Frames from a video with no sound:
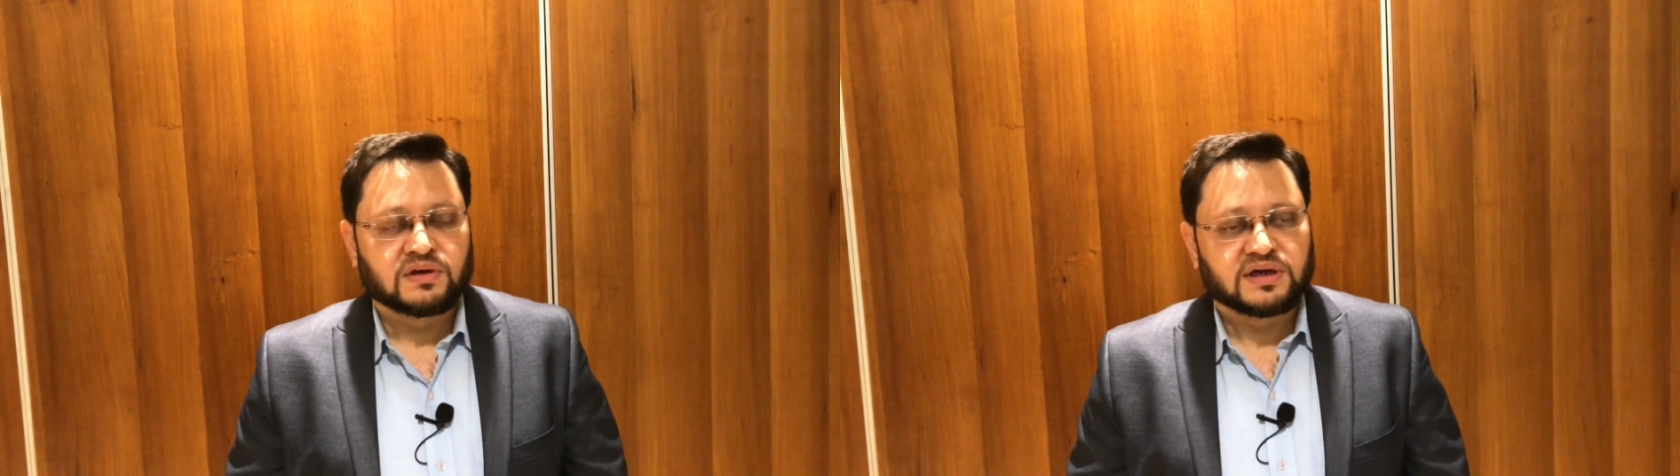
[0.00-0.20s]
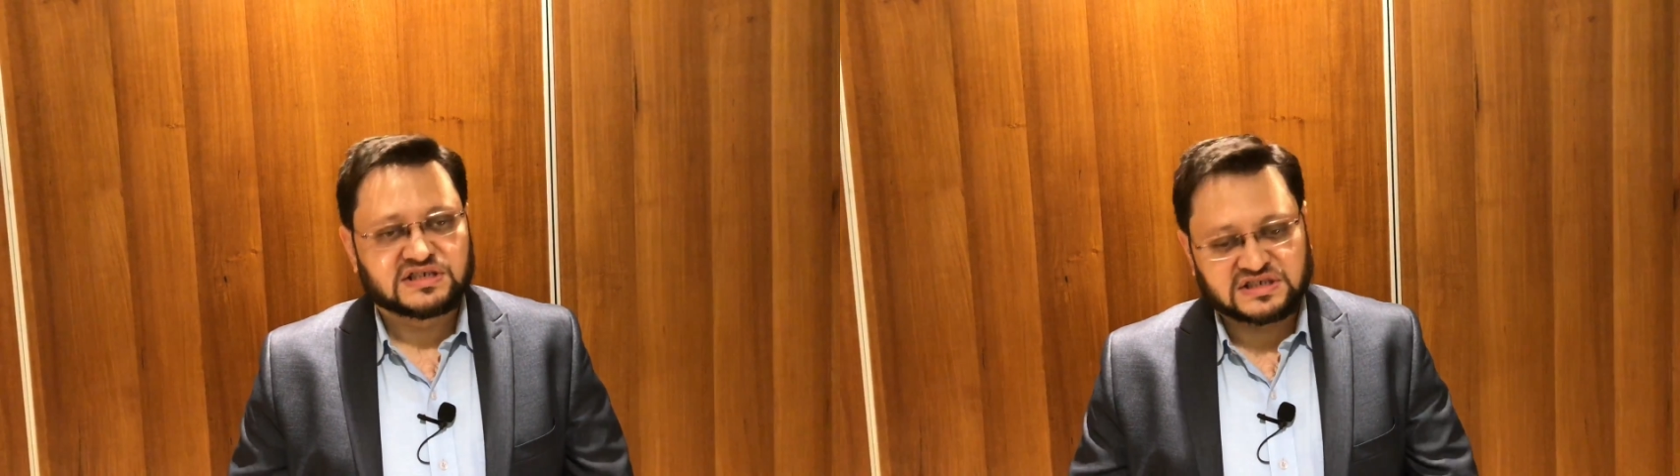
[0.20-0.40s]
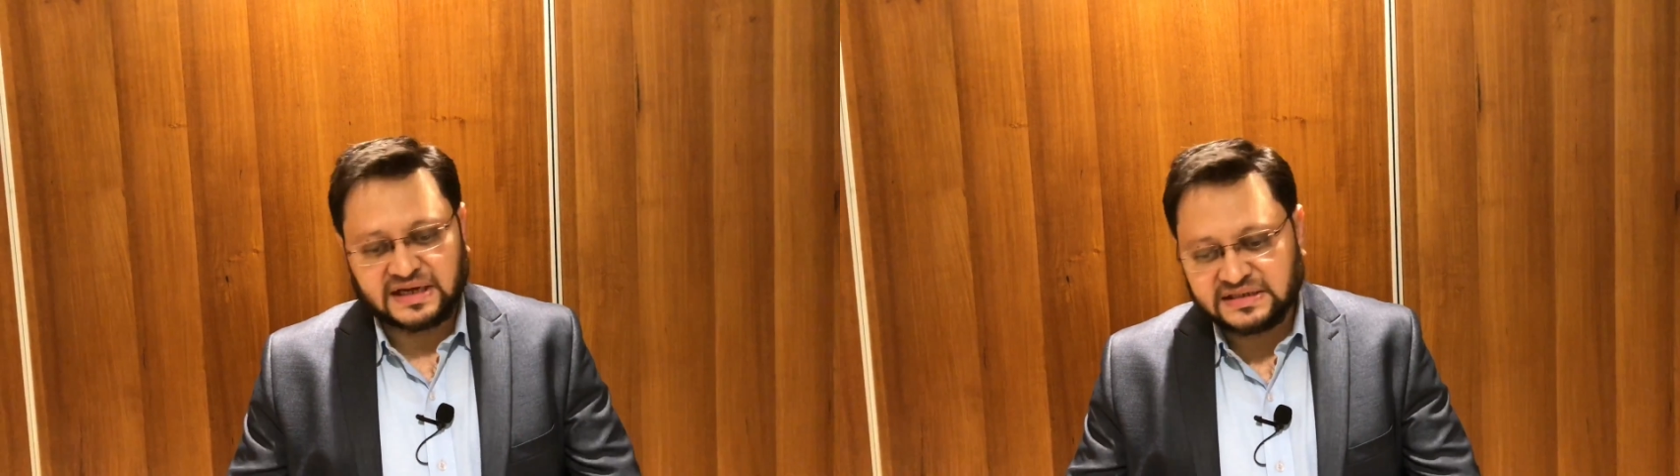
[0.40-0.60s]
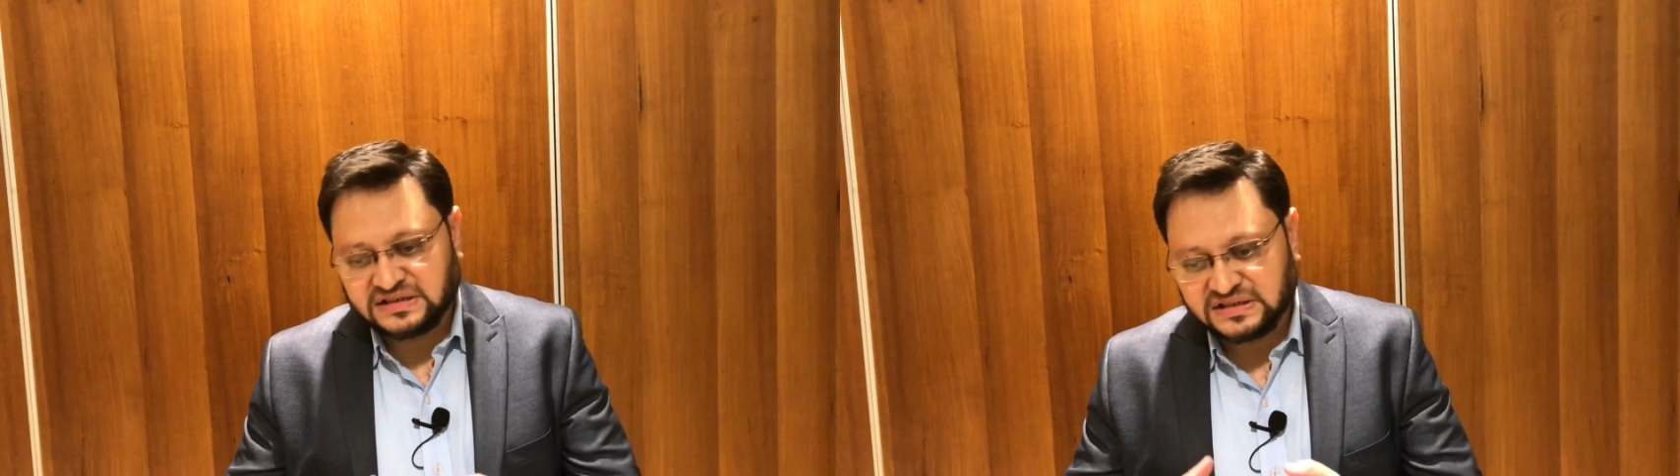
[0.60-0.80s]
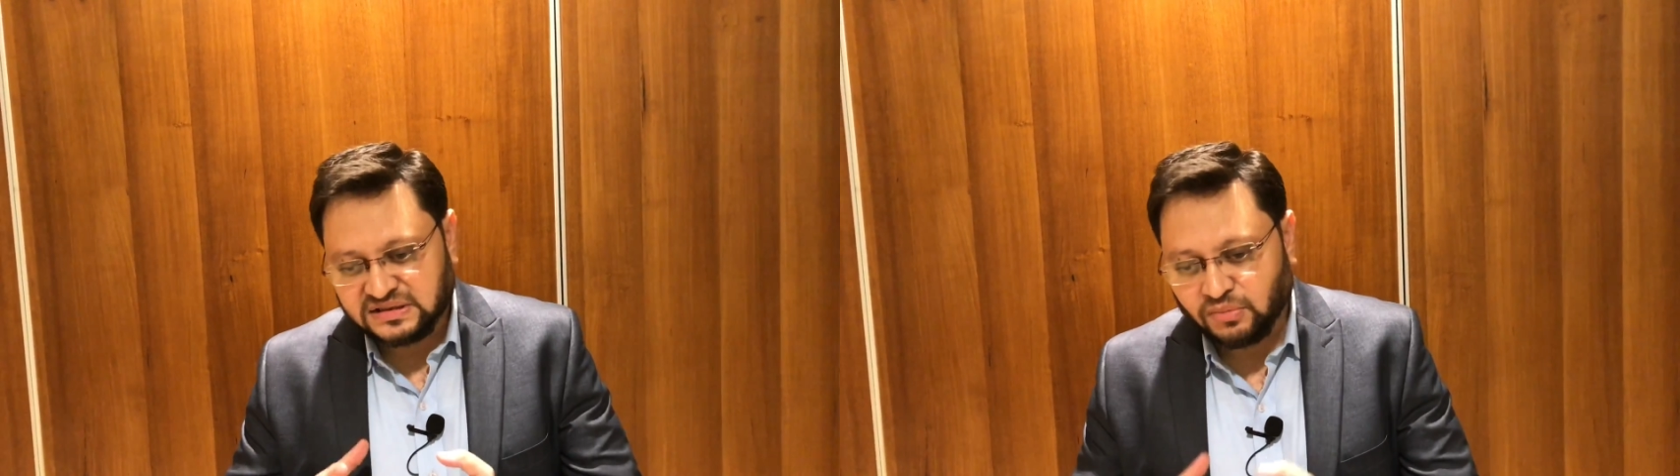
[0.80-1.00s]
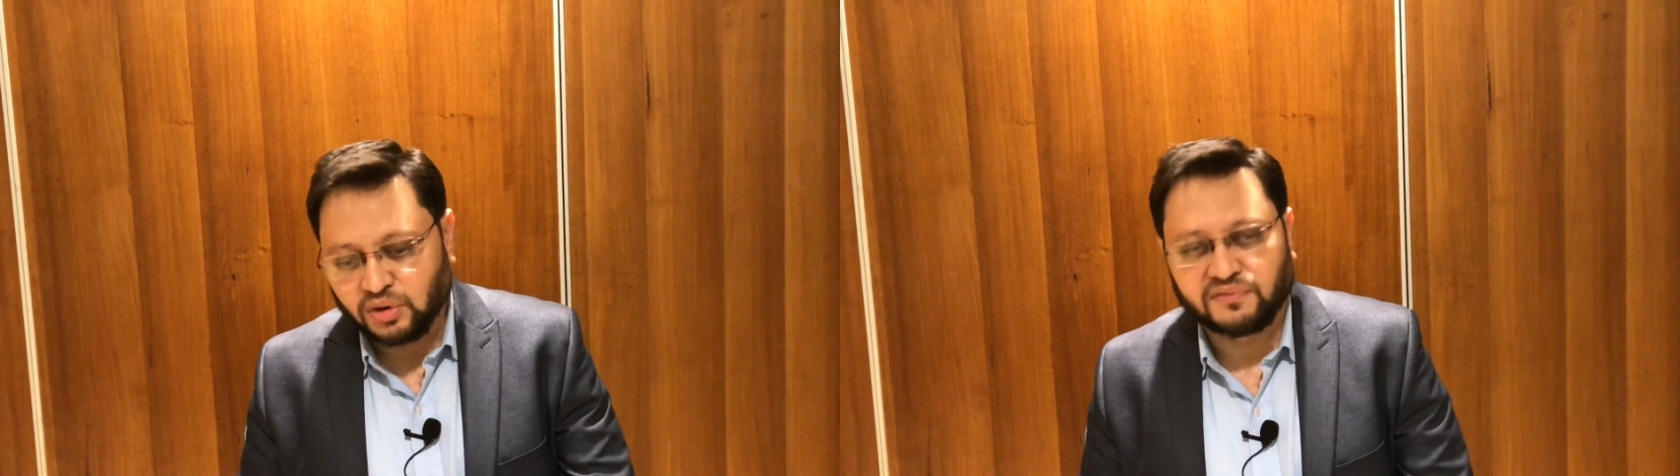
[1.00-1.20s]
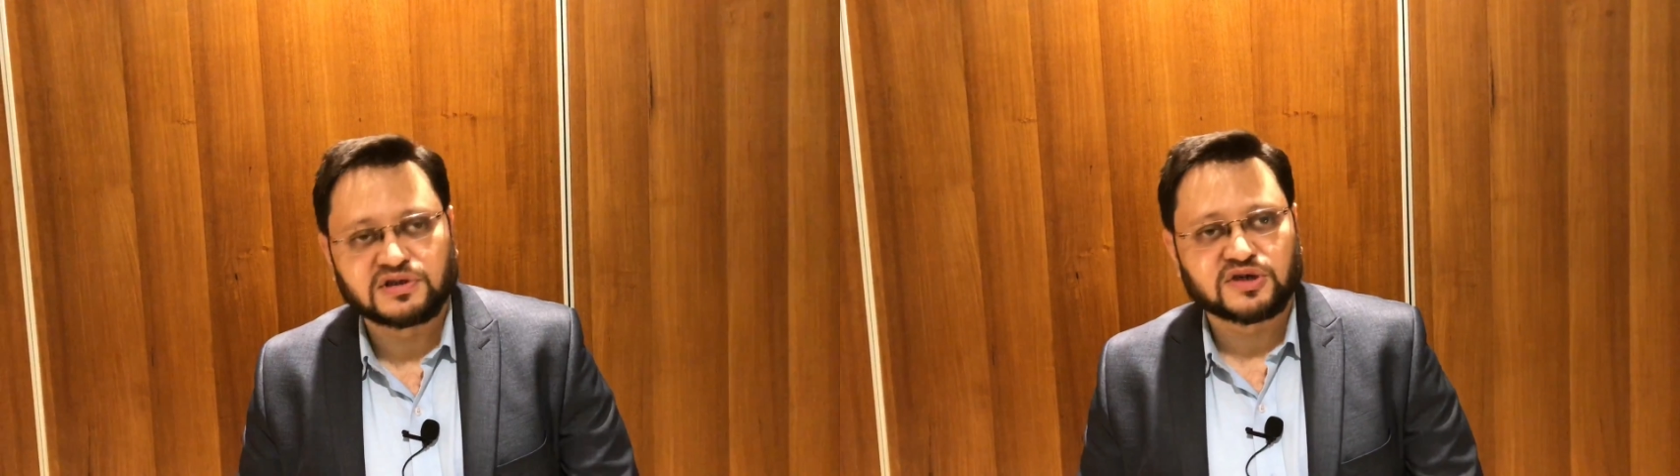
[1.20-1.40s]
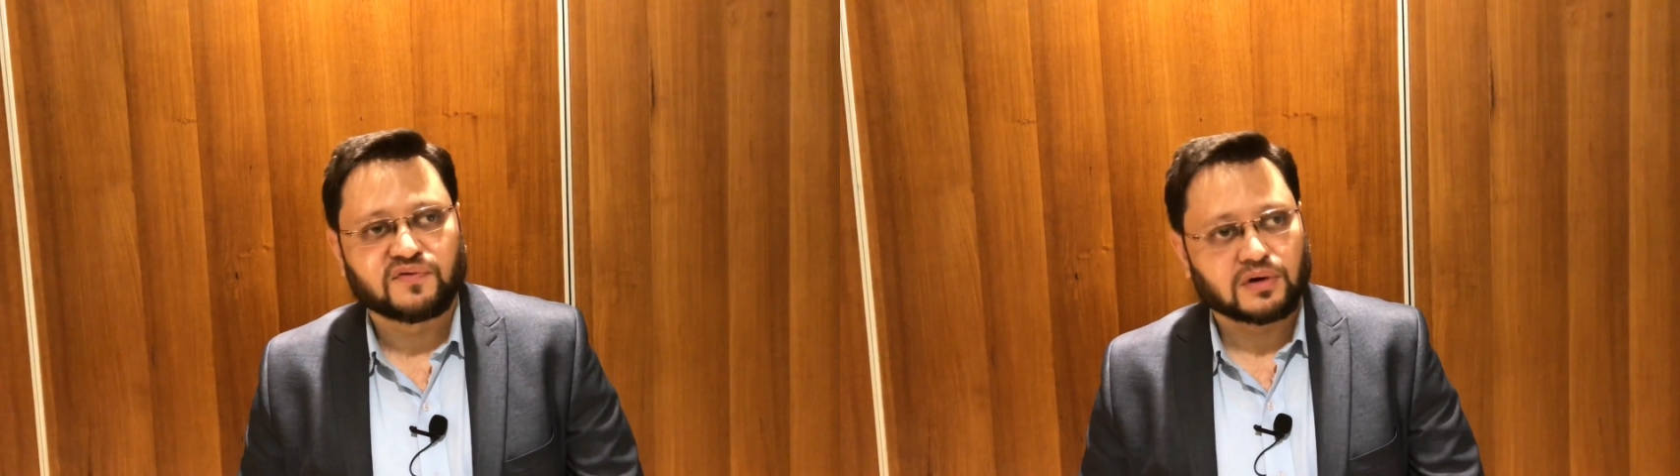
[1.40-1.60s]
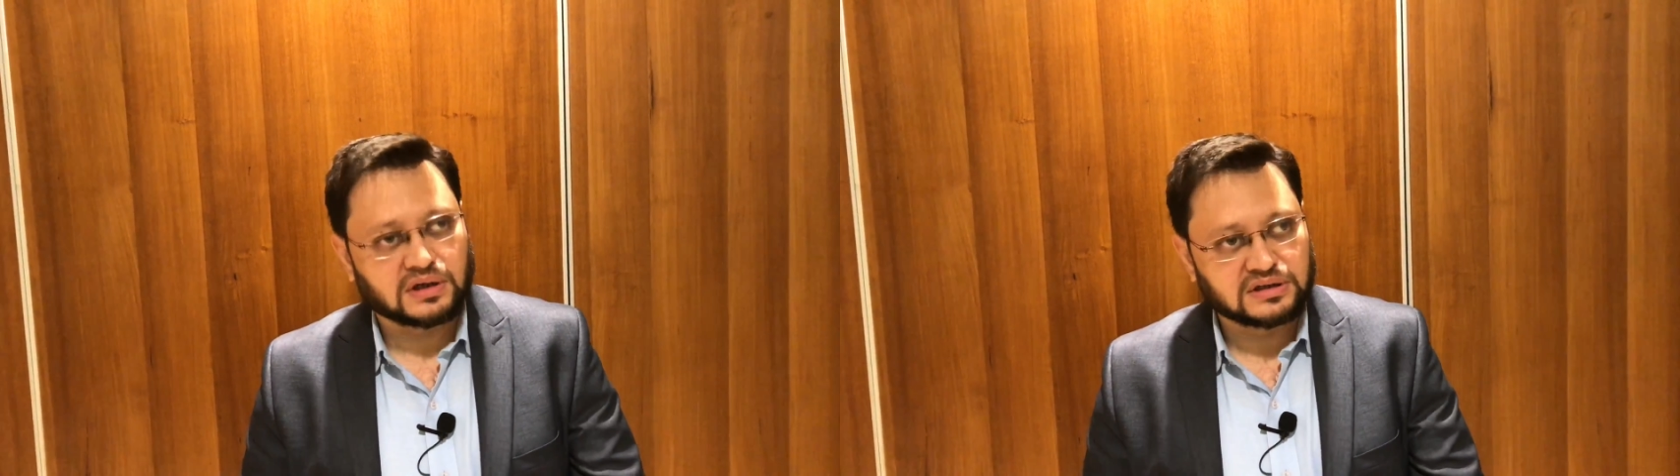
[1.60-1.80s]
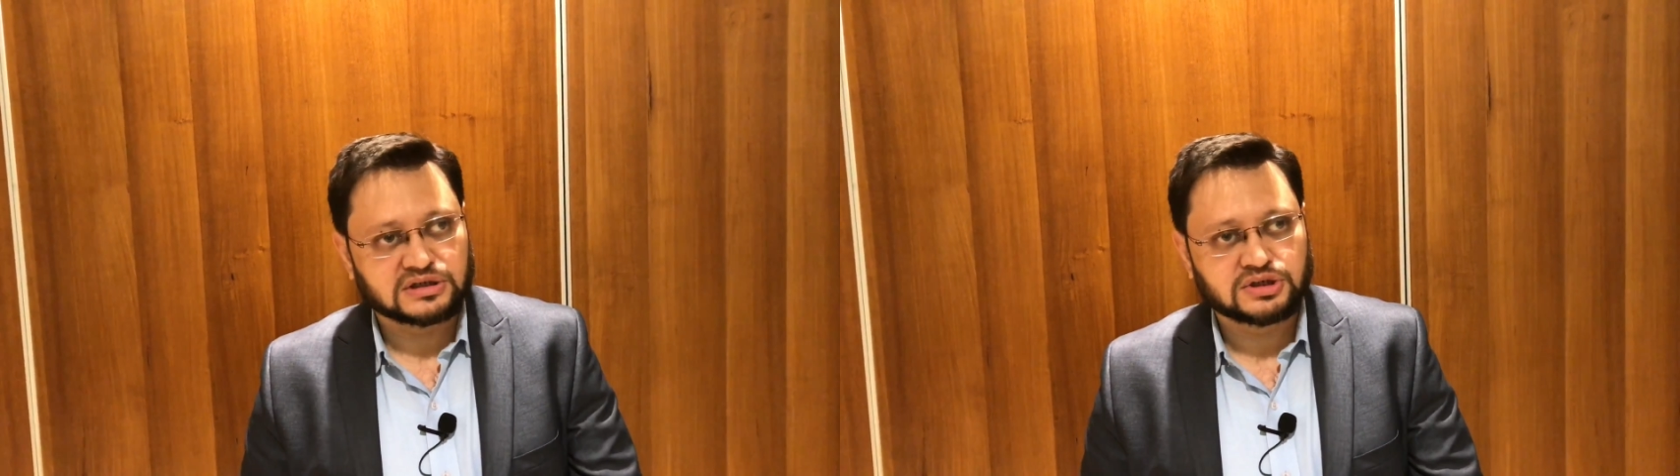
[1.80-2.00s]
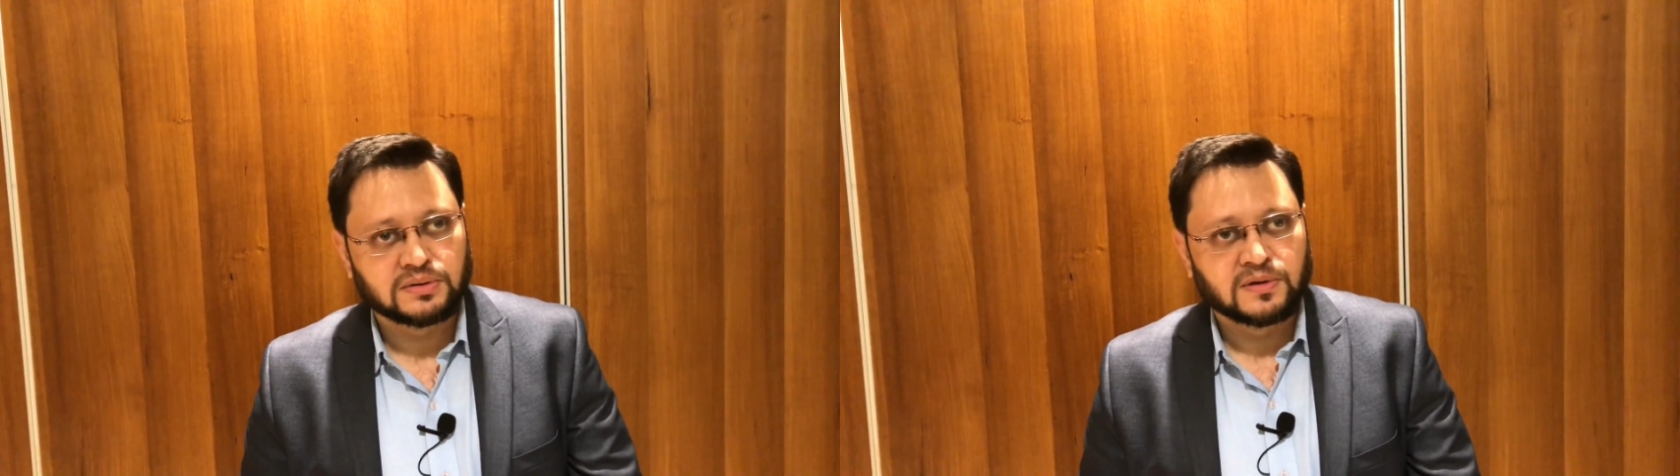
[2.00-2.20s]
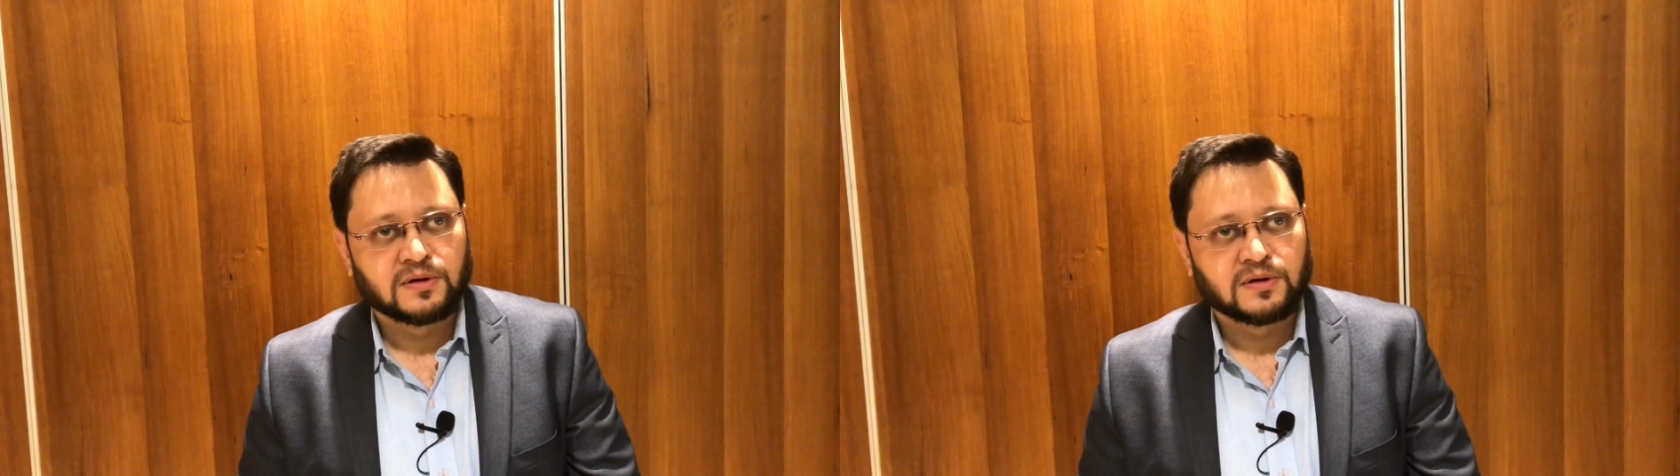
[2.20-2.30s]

It stands as a motivation for others.